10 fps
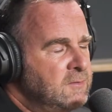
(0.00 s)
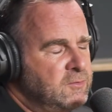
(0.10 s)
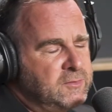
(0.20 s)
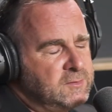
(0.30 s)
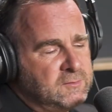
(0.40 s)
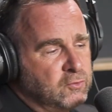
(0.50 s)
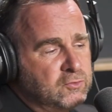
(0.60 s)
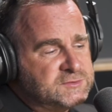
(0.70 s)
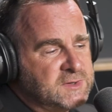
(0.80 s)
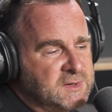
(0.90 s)
well, the
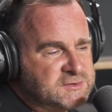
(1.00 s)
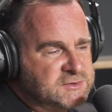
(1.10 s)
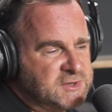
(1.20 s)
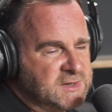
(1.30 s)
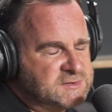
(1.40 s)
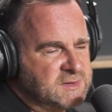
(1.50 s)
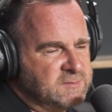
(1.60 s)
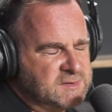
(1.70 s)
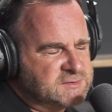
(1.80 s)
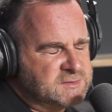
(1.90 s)
rules don't actually change that
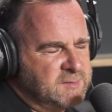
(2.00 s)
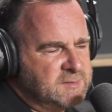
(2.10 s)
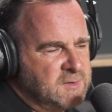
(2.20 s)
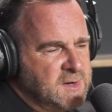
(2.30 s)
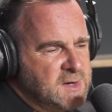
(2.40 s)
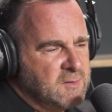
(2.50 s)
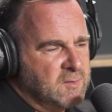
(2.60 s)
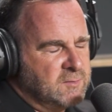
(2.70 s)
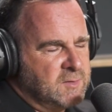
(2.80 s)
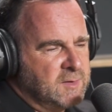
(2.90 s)
much. I mean,
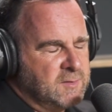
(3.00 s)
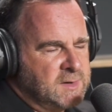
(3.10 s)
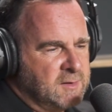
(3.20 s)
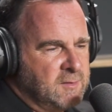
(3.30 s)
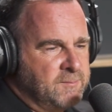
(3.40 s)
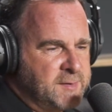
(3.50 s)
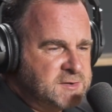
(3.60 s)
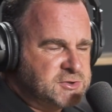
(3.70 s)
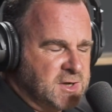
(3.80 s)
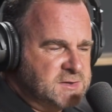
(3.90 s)
you know, a
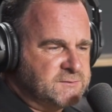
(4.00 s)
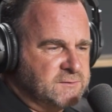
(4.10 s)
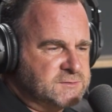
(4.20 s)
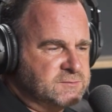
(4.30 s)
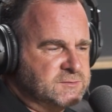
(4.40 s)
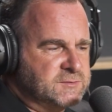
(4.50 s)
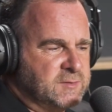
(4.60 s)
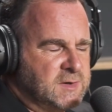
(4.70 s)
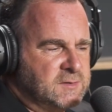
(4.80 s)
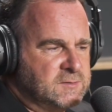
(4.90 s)
big change for us was
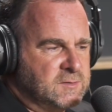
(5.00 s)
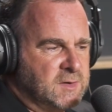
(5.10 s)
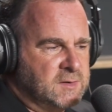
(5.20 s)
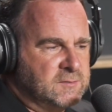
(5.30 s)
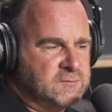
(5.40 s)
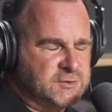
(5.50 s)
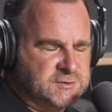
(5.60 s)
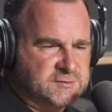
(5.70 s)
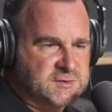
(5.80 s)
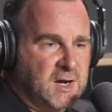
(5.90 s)
we
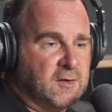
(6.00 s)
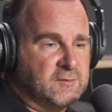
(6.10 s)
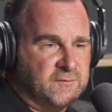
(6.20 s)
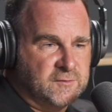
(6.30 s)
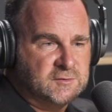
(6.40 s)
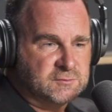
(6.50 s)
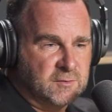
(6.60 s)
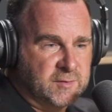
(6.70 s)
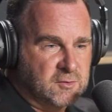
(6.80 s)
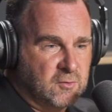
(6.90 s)
introduced Car of the Future,
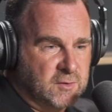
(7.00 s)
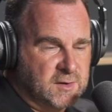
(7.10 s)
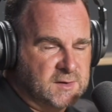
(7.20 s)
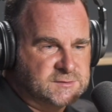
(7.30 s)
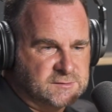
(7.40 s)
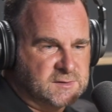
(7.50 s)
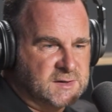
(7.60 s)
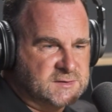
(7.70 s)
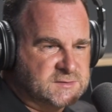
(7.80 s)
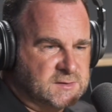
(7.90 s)
what we called it, in
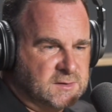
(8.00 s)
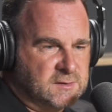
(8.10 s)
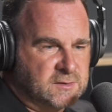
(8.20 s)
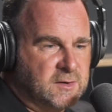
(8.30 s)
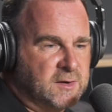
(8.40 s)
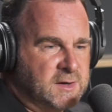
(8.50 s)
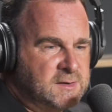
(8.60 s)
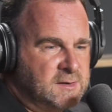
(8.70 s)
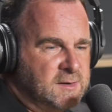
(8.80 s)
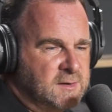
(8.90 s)

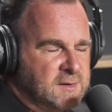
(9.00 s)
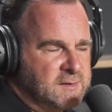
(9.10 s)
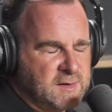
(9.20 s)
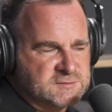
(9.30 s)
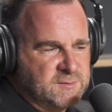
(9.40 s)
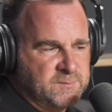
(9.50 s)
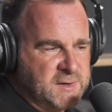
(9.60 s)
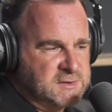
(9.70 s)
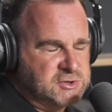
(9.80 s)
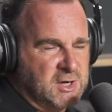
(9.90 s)
2013. Yeah, that was a
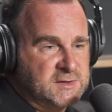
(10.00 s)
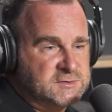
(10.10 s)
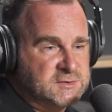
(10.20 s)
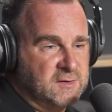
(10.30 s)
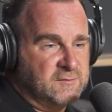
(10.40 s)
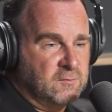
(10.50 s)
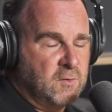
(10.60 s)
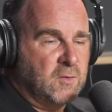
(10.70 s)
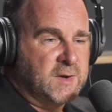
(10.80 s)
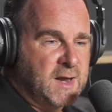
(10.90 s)
big change over
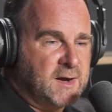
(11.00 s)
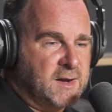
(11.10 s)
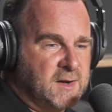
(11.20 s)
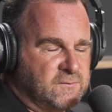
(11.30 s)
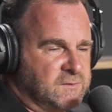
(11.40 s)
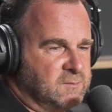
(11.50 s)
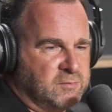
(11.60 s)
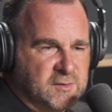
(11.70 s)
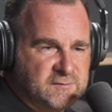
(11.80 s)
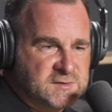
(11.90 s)
what we had for the
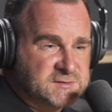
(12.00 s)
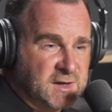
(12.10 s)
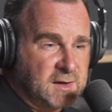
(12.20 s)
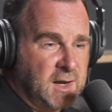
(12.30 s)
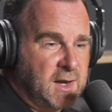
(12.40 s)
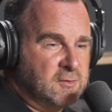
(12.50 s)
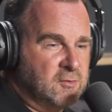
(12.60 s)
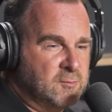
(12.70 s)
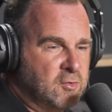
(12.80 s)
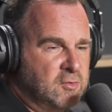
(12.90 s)
previous decade
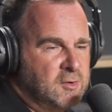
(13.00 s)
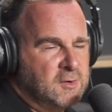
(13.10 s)
or more.